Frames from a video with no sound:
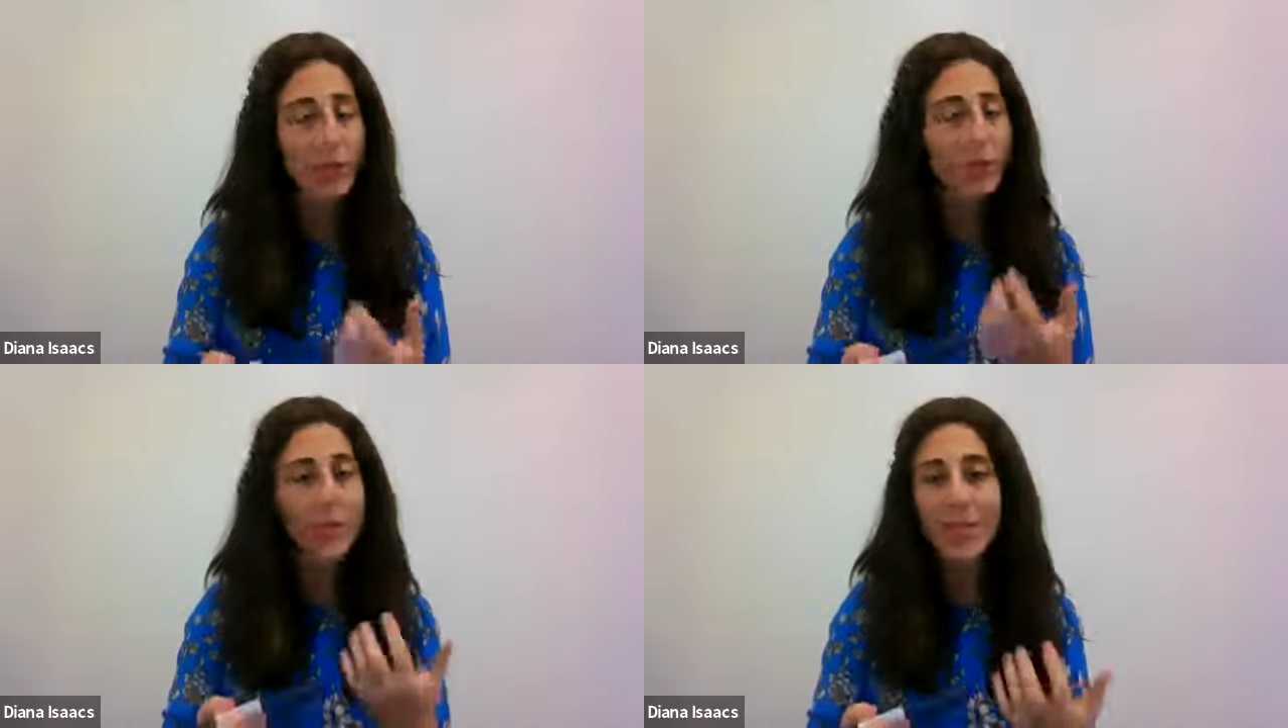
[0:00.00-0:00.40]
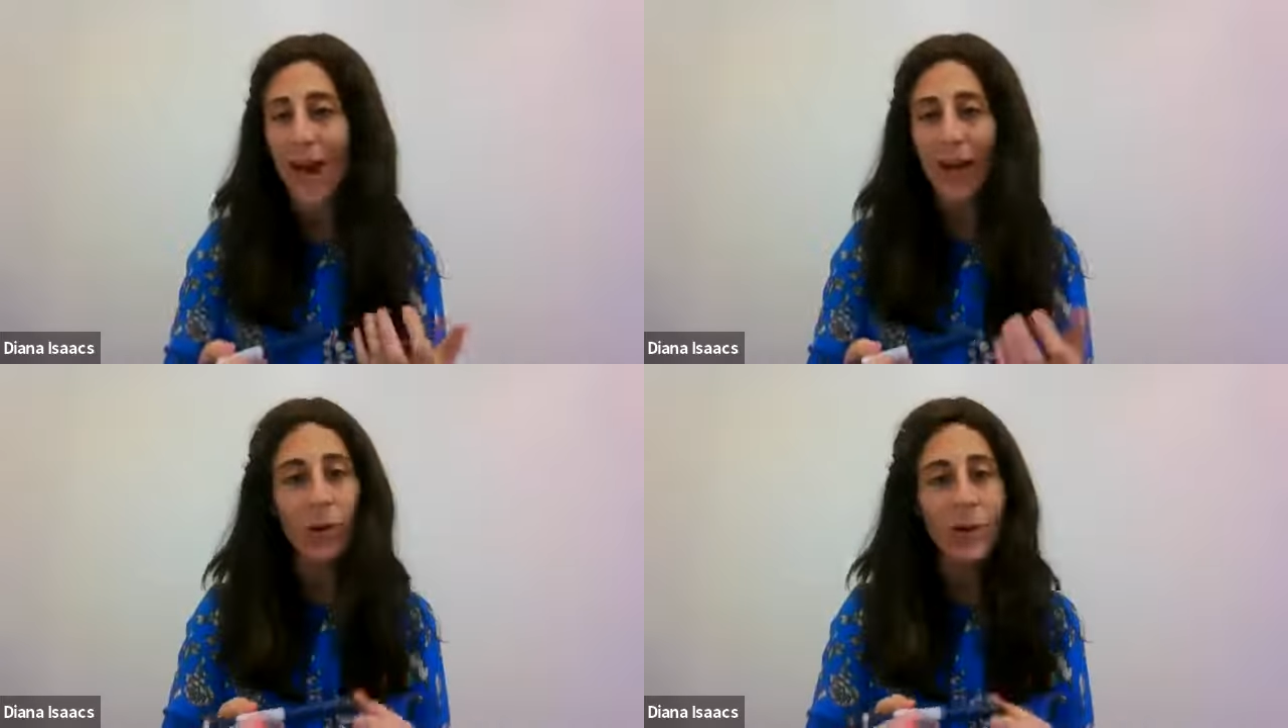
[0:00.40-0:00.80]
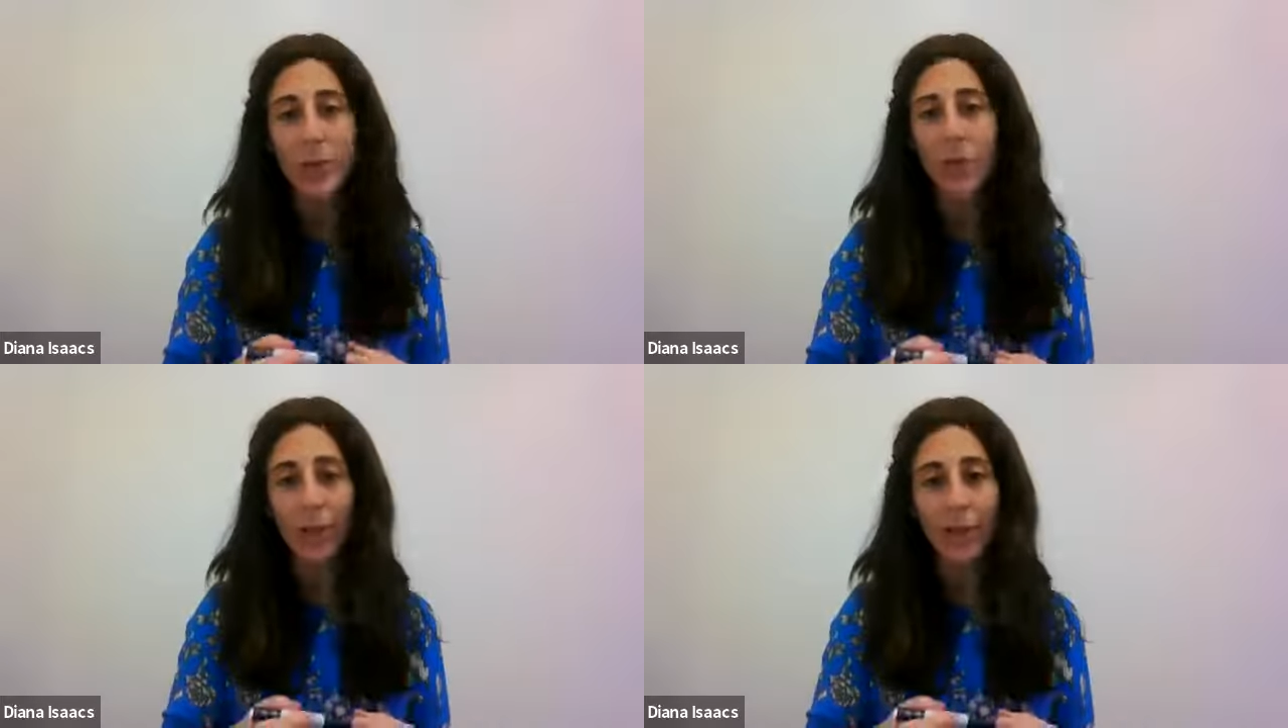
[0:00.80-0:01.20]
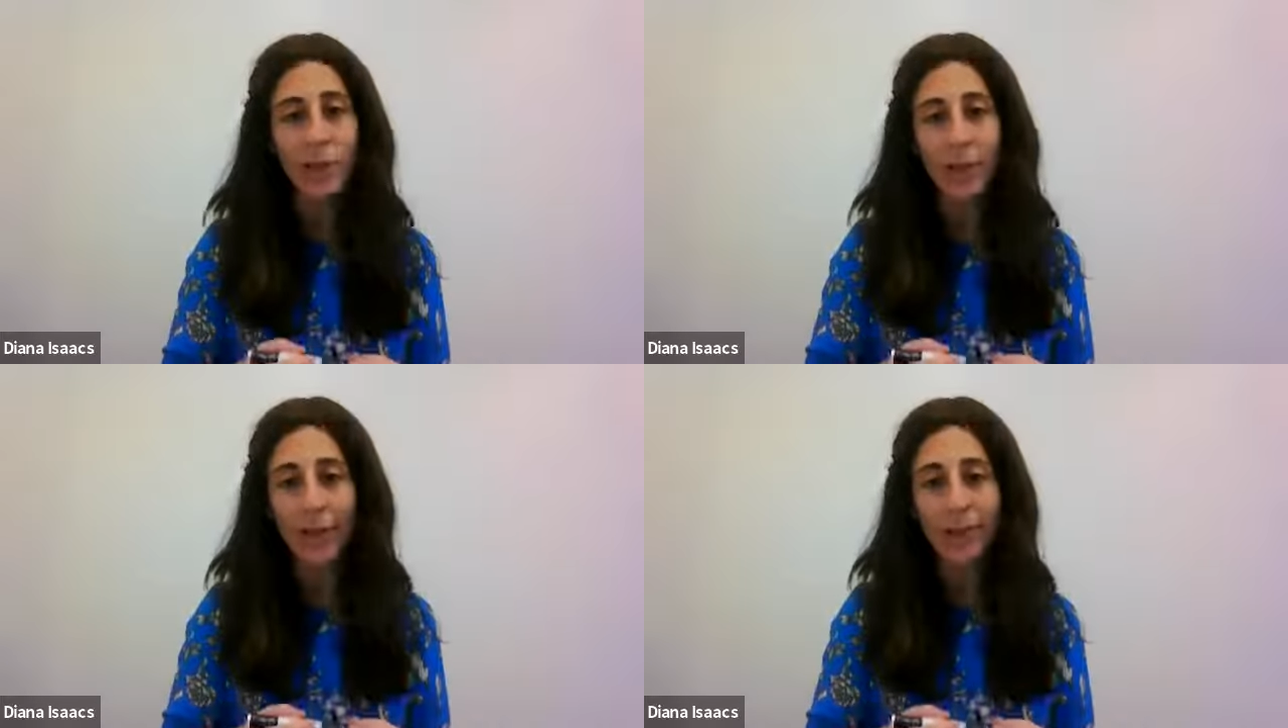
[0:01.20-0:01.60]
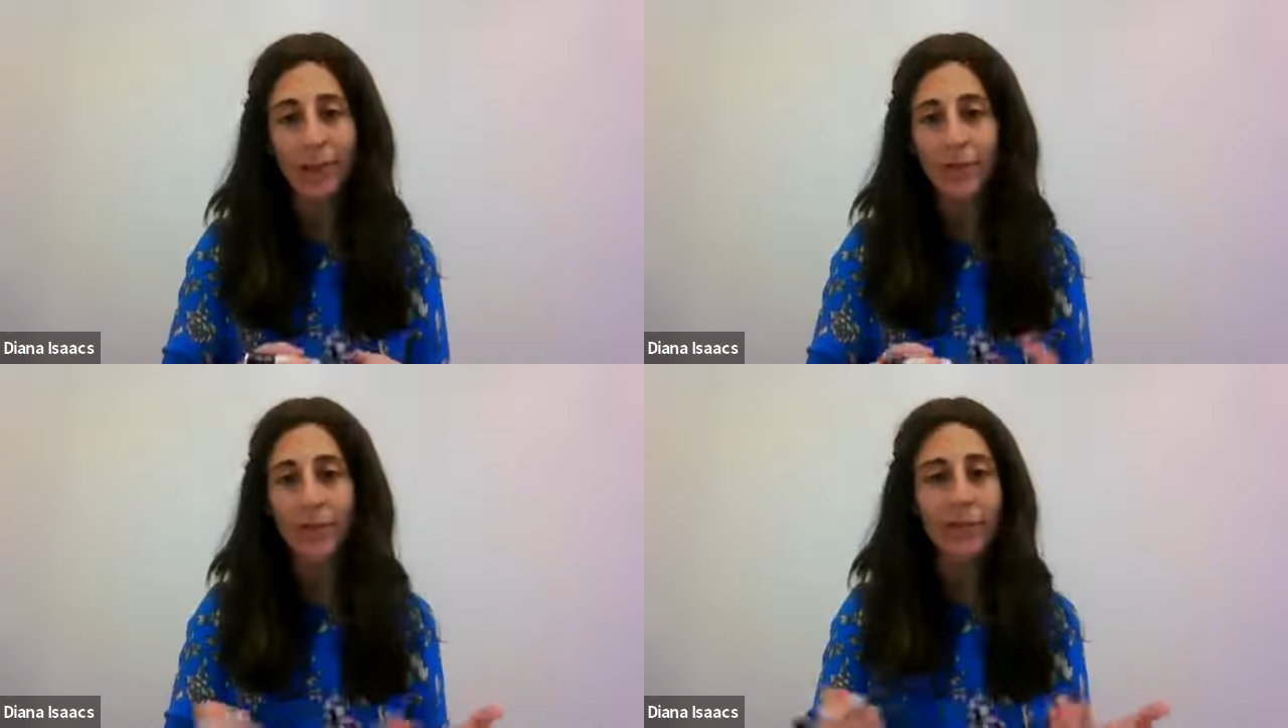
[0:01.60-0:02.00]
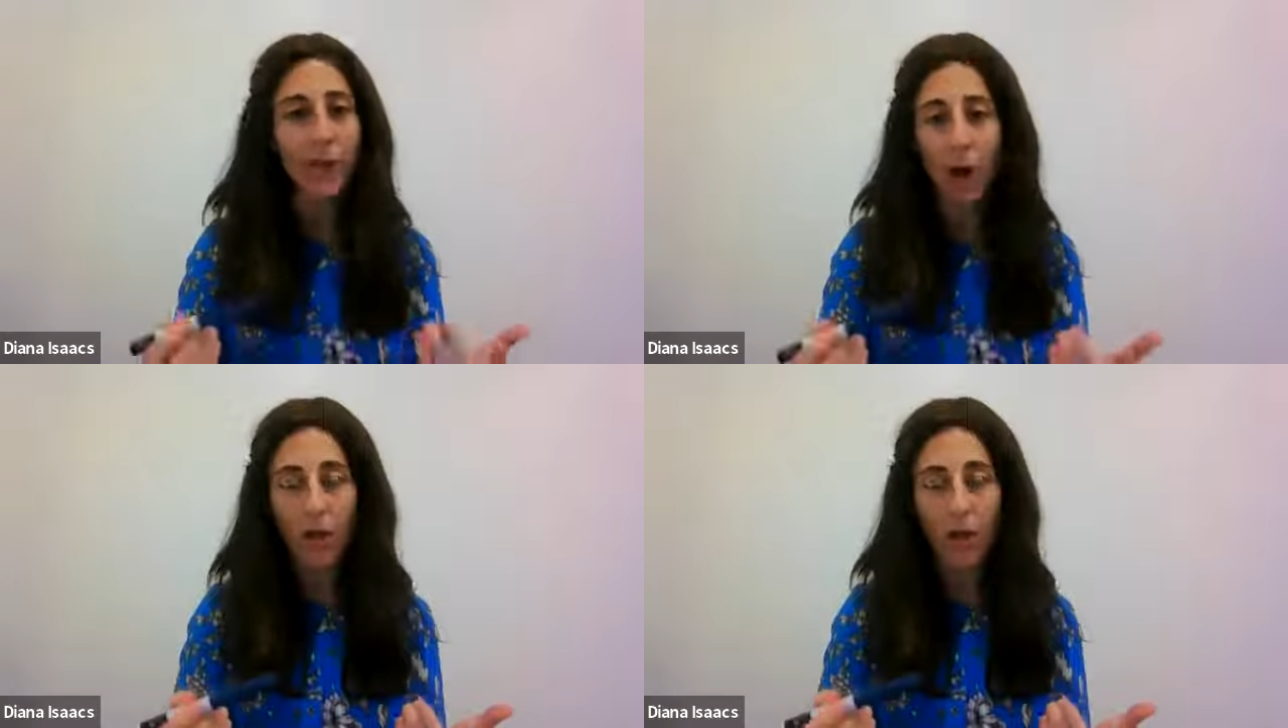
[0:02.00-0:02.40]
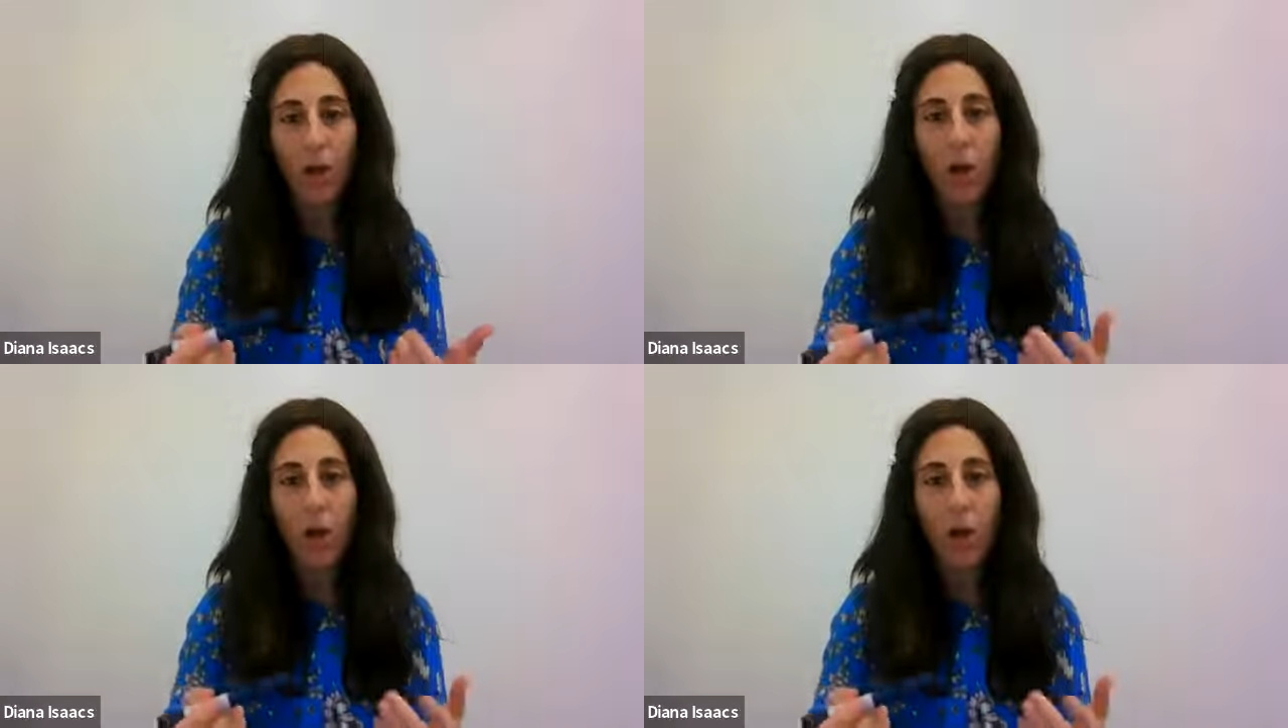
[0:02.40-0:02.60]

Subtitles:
So it's not going to work as well, if at all.